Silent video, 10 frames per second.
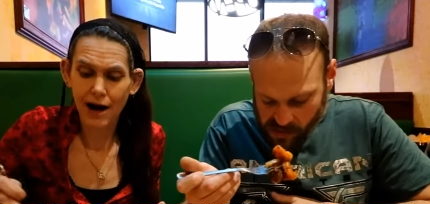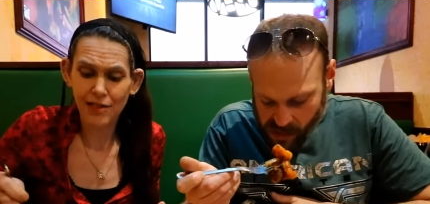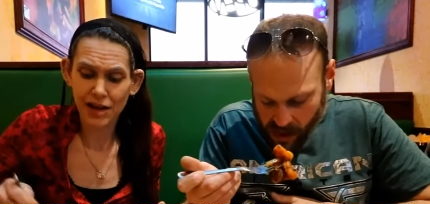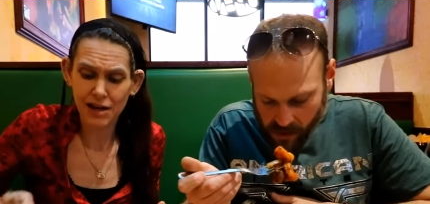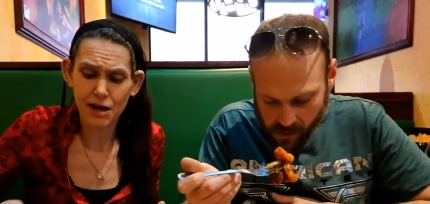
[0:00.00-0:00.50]

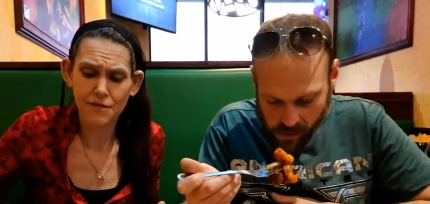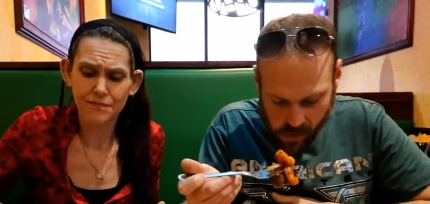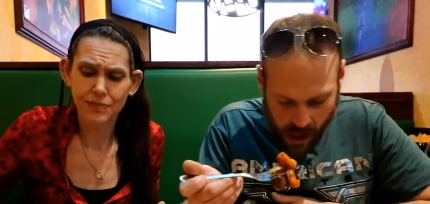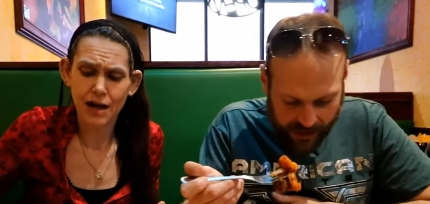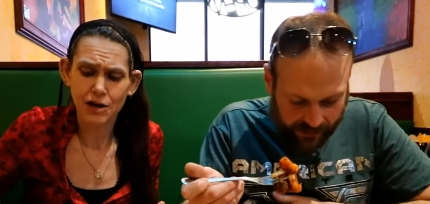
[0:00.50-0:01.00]
Speaker 1: Oddly
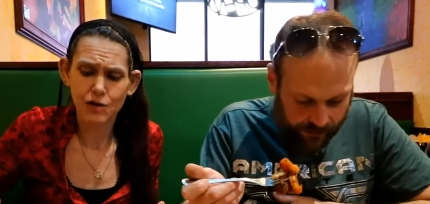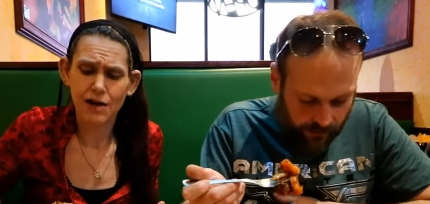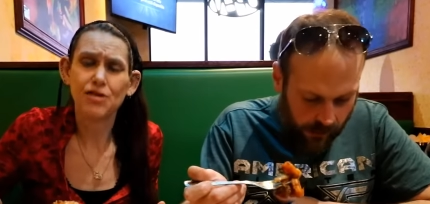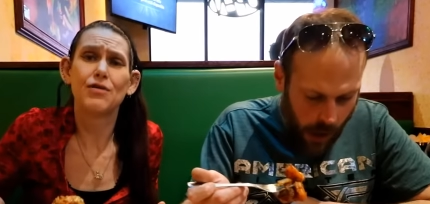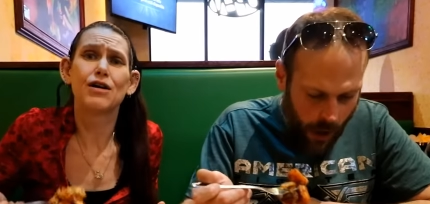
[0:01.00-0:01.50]
enough, I do
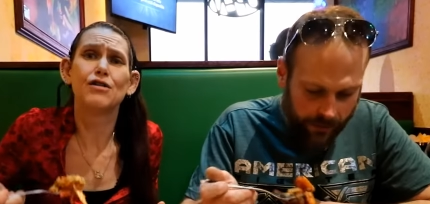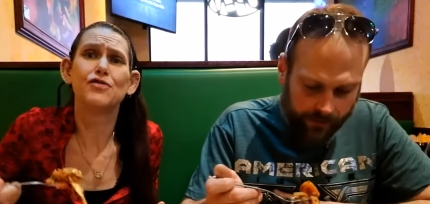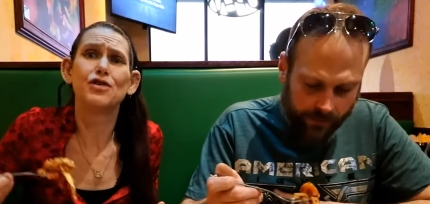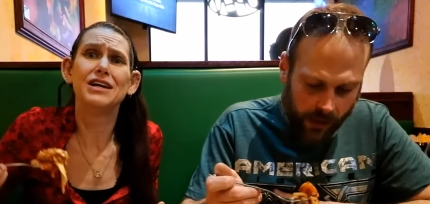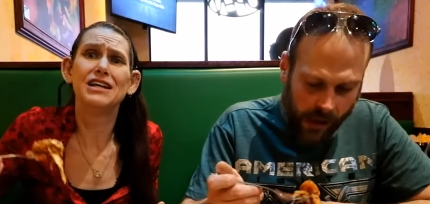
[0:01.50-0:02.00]
have the
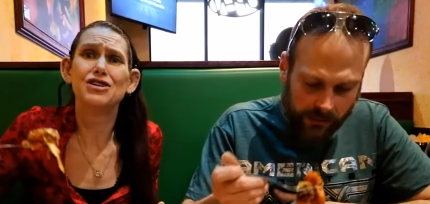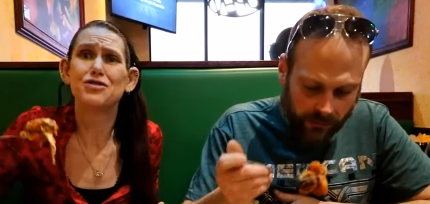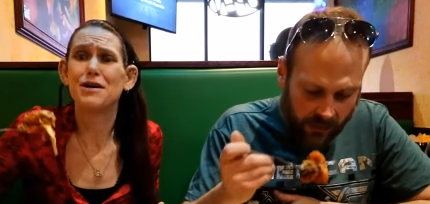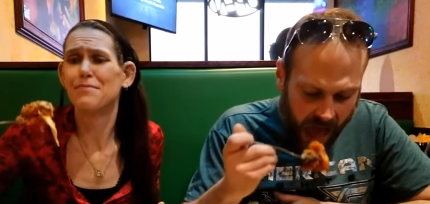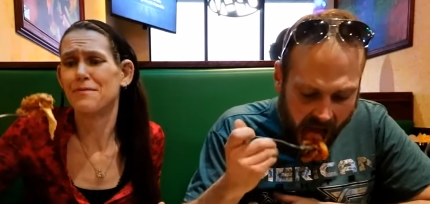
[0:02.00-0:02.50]
record for
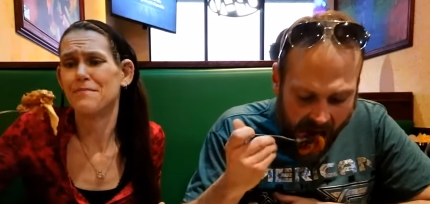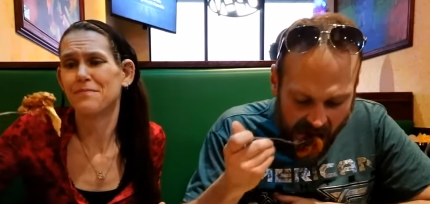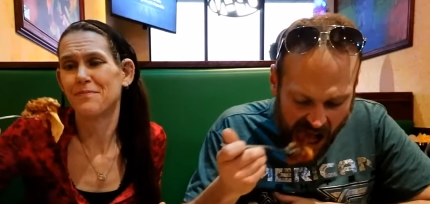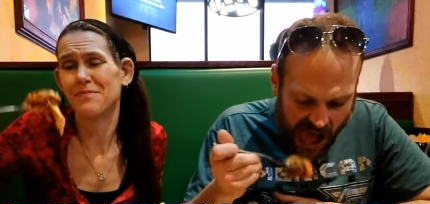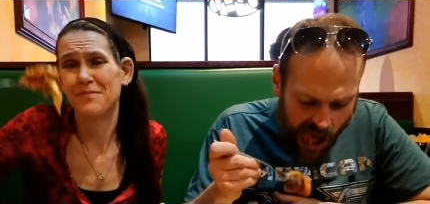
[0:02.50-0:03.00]
eating shrimp.
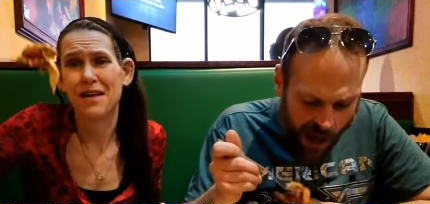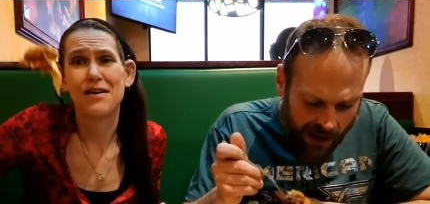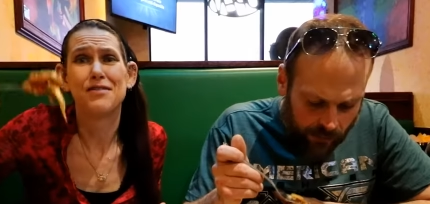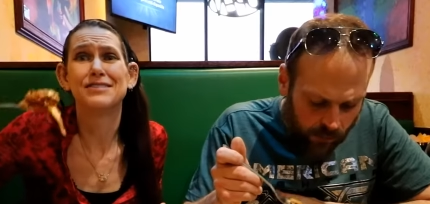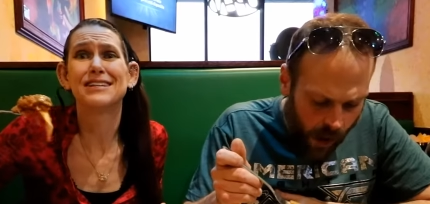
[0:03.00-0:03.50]

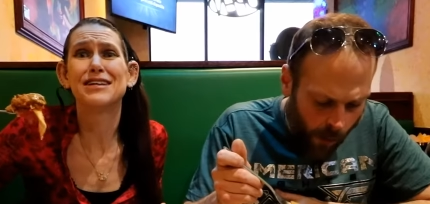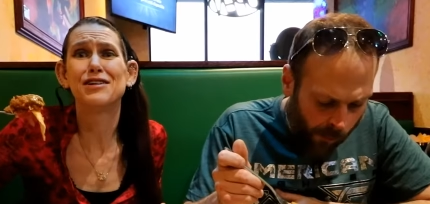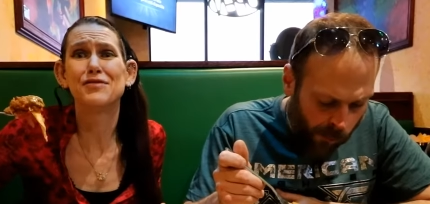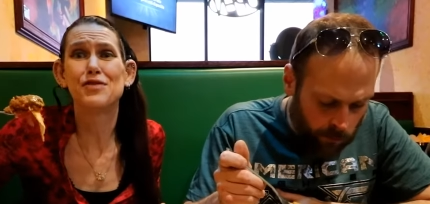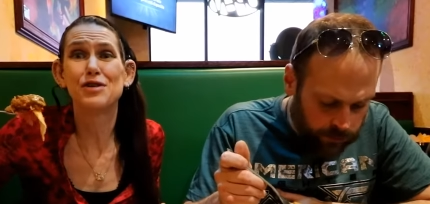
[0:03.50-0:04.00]
six
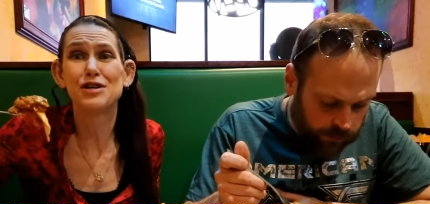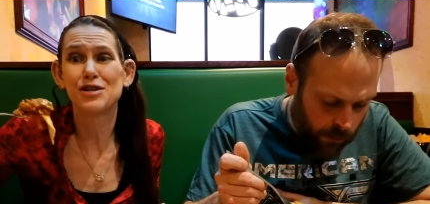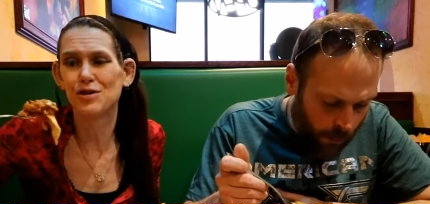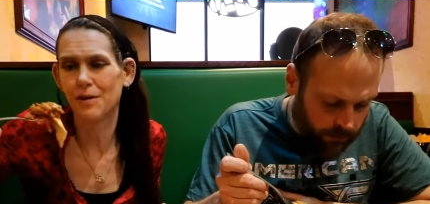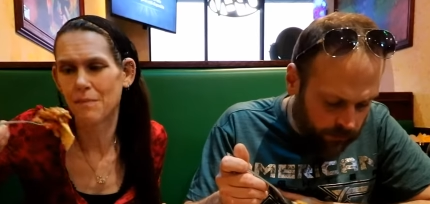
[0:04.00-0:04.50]
hundred
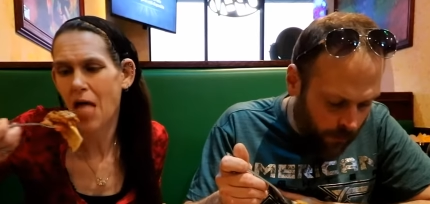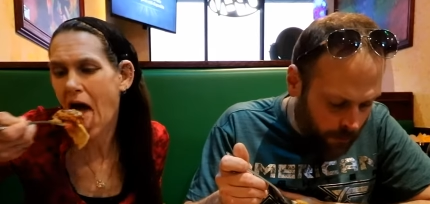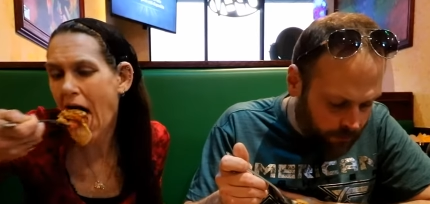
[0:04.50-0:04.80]
forty-two.